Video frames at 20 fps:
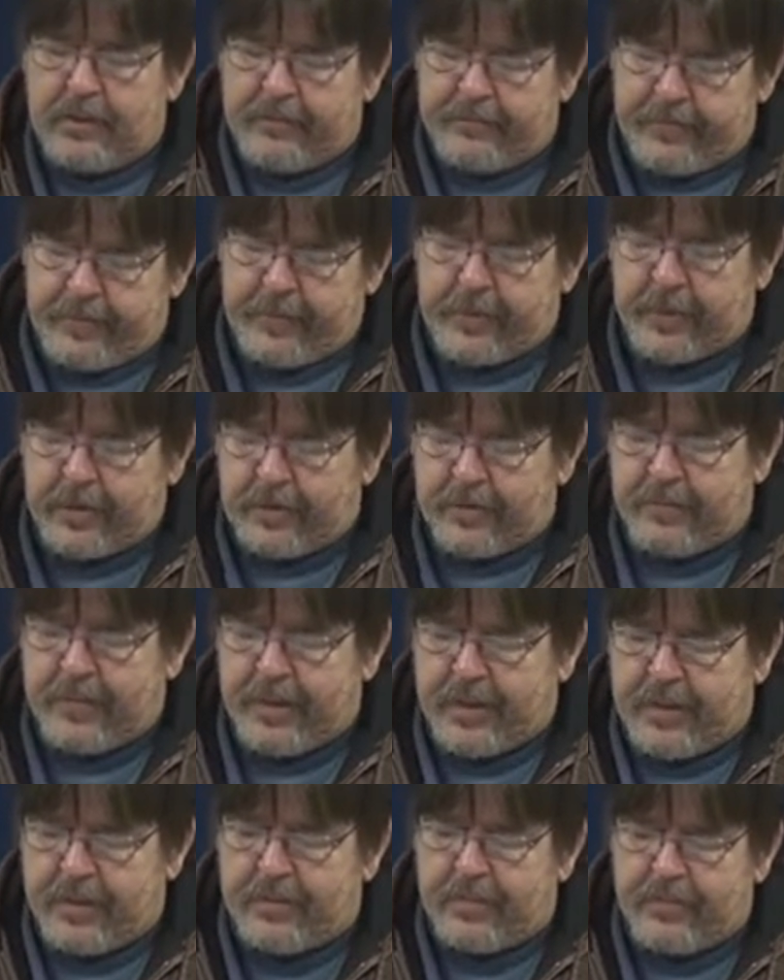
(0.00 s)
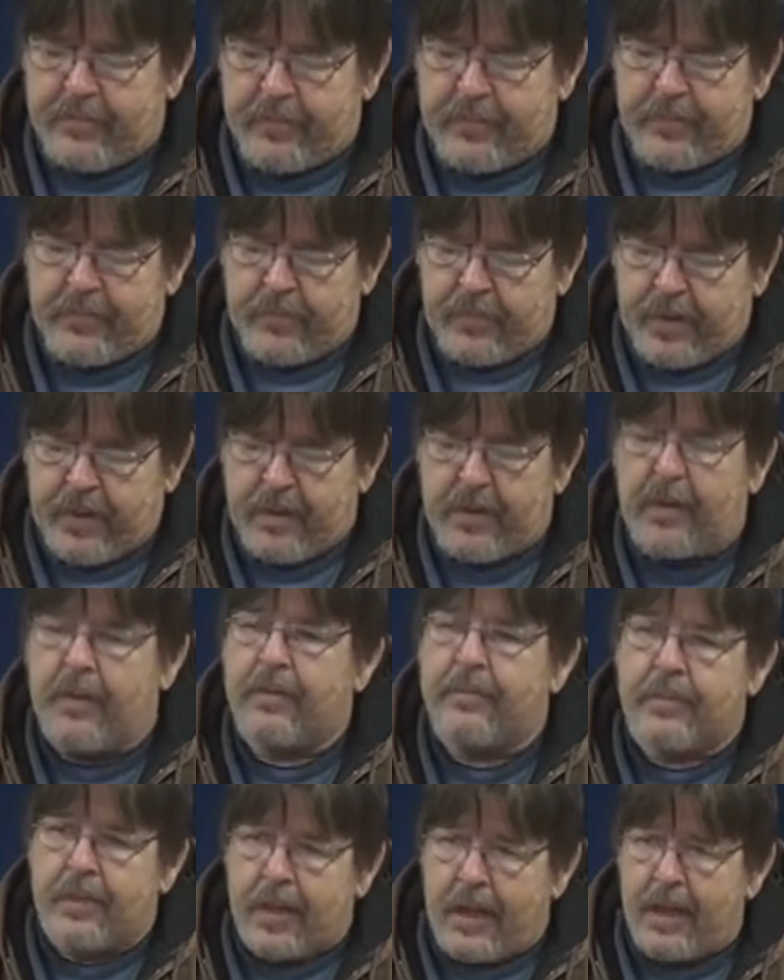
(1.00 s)
very good man, and
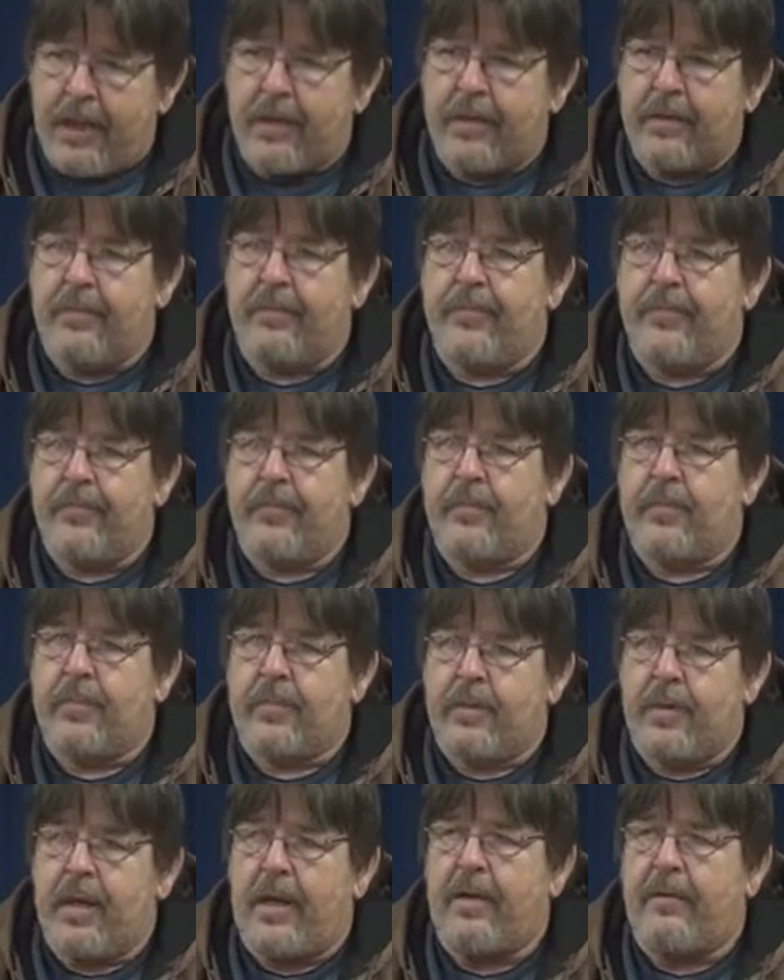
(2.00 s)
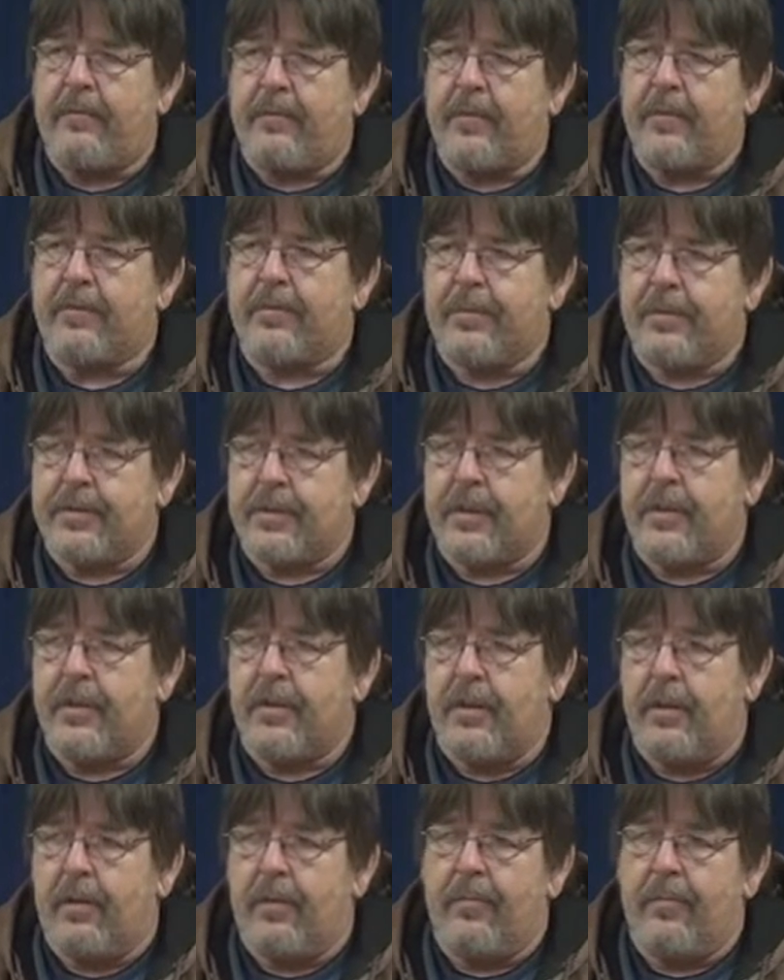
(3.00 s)
I'm glad to have you my myself.